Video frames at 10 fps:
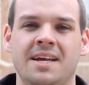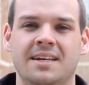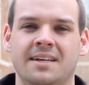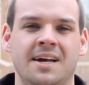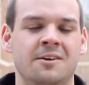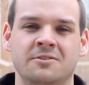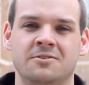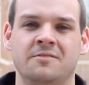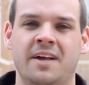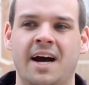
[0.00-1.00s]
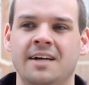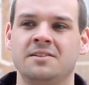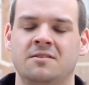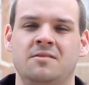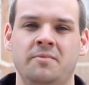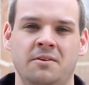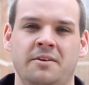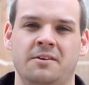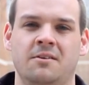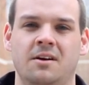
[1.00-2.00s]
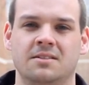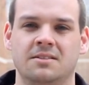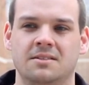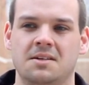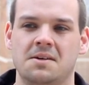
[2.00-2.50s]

and I don't deserve that. I deserve to be on that cross,